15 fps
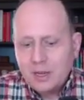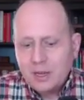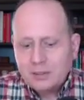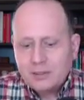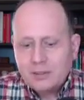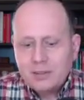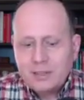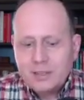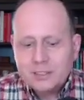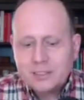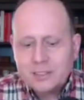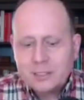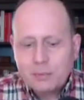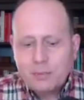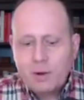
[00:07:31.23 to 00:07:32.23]
This
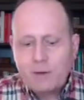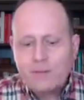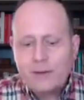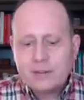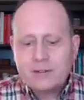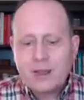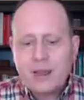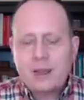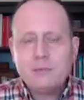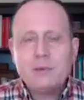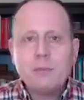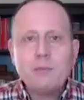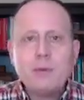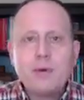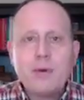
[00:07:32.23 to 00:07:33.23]
is a perfect time to
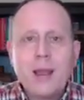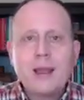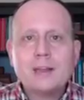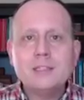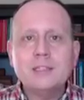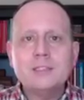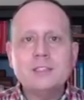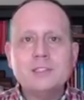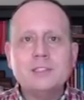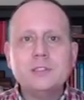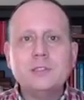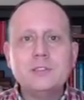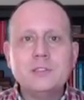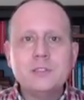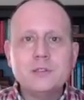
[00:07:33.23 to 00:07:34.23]
practice,
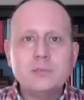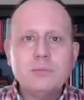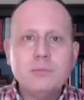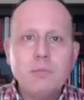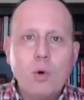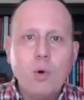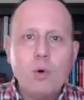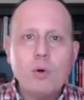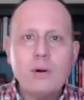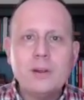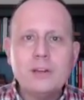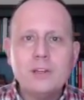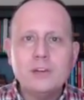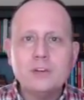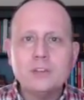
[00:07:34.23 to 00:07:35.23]
to pour
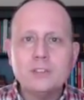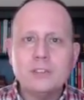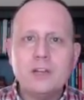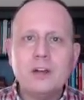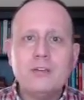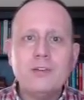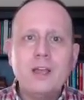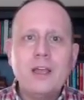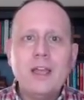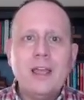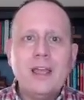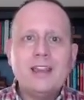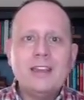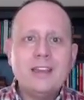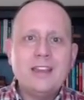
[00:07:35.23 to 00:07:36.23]
into yourself
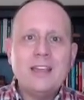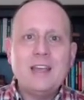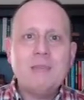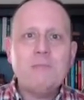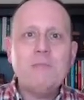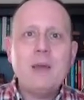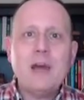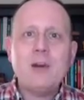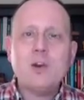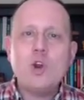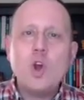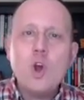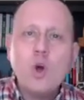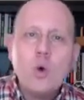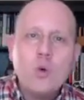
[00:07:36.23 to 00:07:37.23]
and to get better.
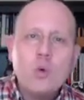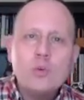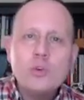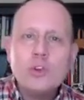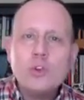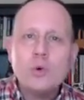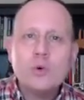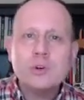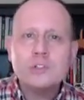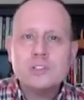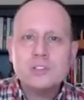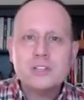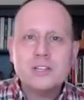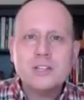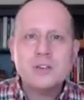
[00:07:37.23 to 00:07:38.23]
Hone your
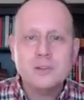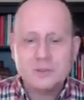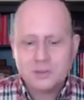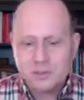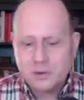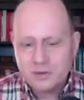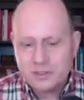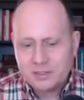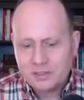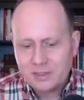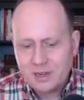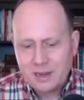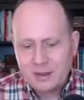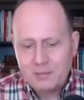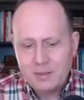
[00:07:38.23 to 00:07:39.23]
skills during this
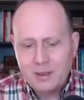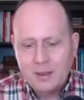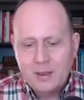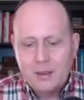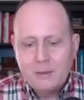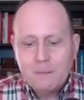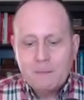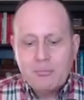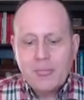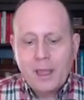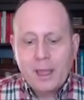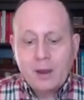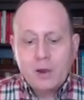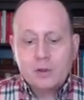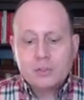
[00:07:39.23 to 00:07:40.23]
time.
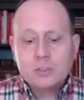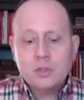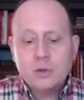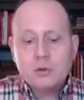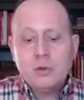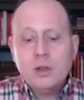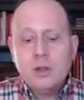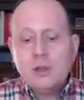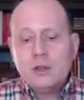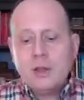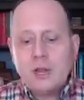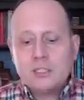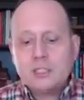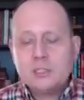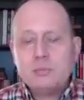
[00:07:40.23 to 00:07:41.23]
And also,
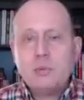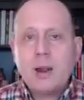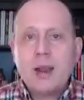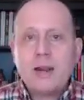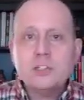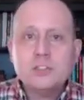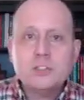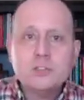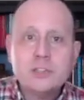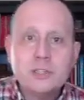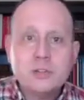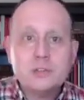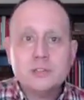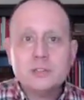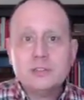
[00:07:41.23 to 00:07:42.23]
not just practice your
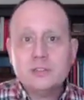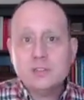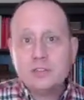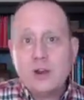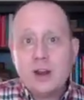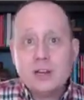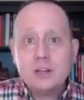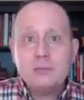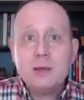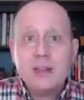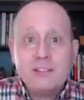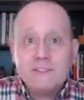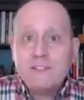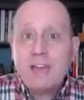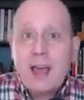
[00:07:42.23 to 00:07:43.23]
sales strategy, but
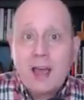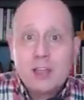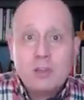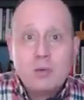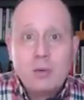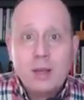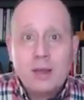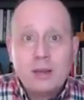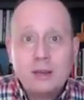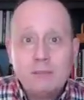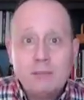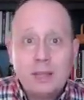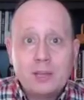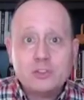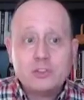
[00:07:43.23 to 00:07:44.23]
evaluate it.
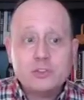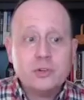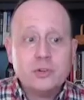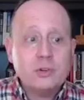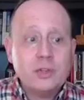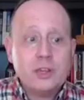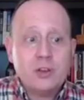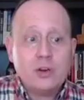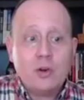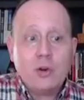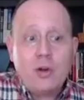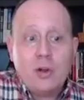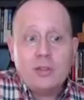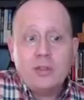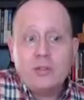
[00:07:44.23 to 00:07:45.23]
Make sure that you're
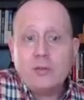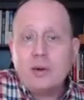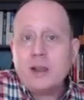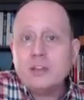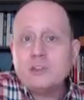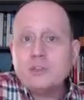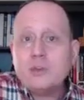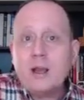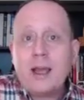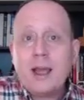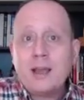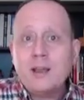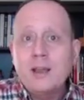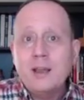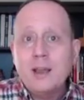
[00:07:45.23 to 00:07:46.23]
on the right
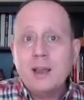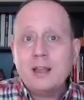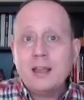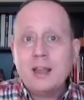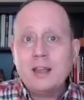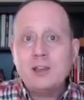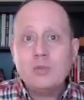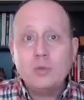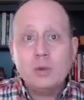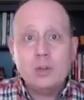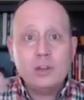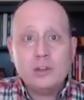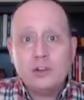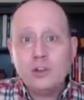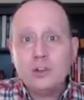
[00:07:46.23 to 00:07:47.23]
track. Again, when
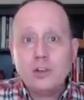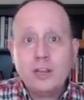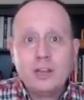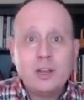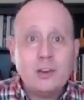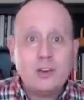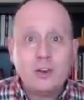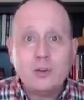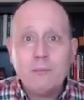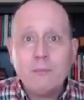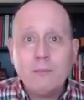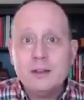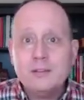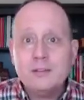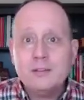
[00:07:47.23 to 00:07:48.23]
looking at your
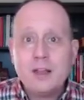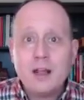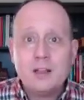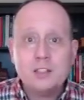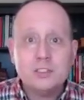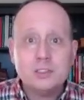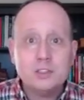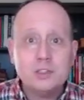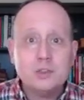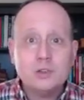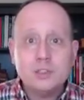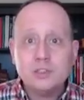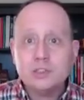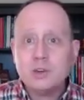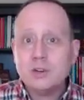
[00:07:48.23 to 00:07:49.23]
competitive analysis, you
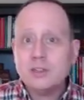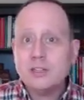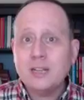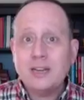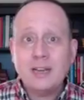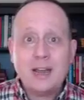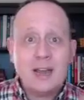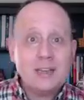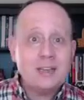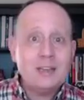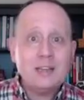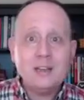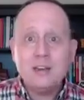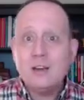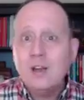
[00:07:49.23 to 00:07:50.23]
can start to get an
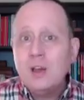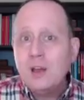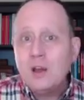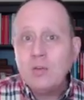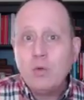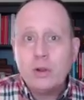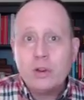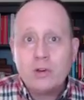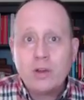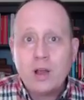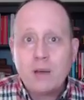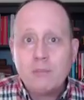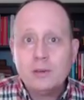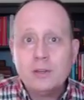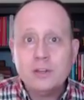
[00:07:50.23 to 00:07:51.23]
idea of what your
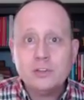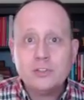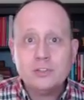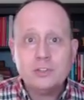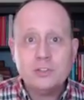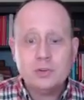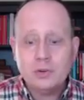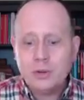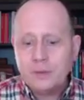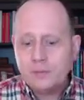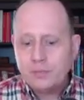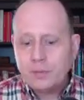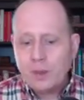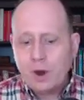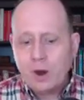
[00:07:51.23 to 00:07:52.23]
competition's doing.
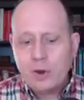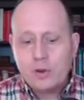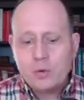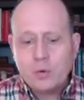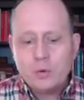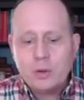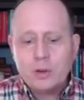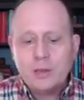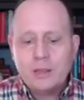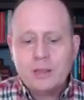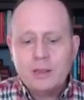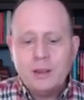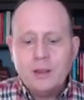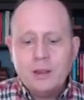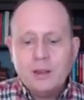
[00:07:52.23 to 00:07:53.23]

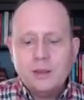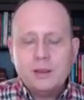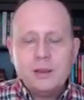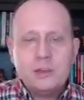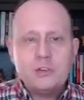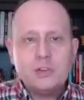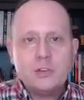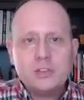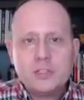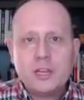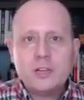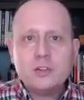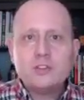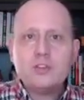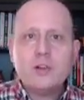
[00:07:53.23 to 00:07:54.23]
Is your
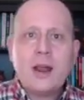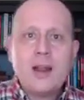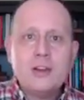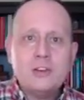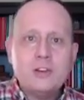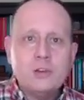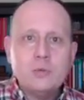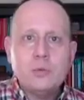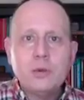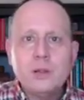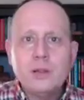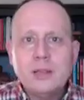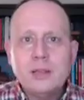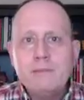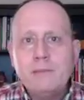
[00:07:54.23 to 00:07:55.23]
sales strategy
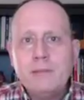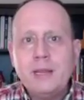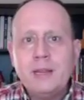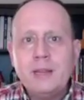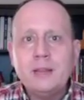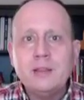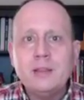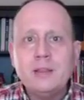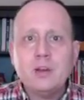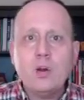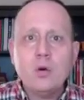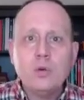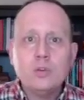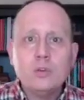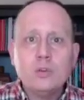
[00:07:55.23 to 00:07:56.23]
really meeting the
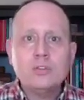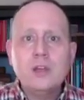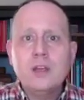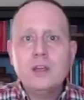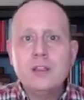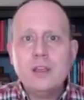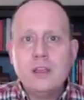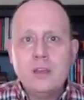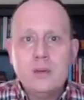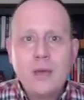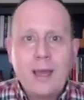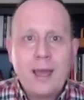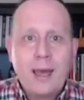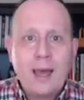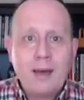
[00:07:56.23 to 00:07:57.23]
goals that you
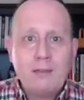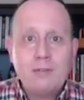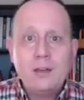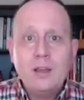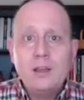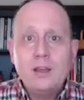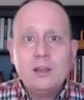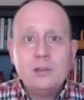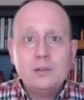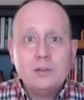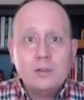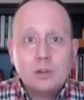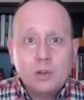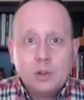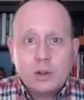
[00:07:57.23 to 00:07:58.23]
have?
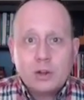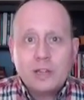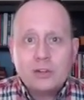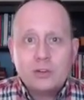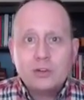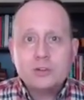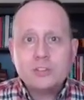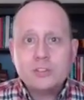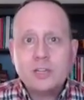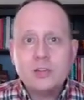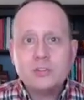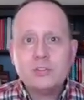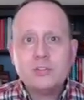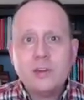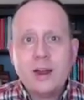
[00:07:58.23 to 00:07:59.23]
Look at your
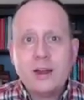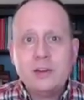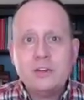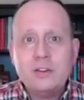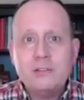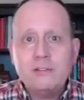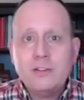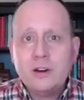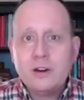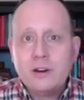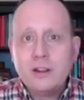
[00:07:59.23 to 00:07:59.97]
sales strategy very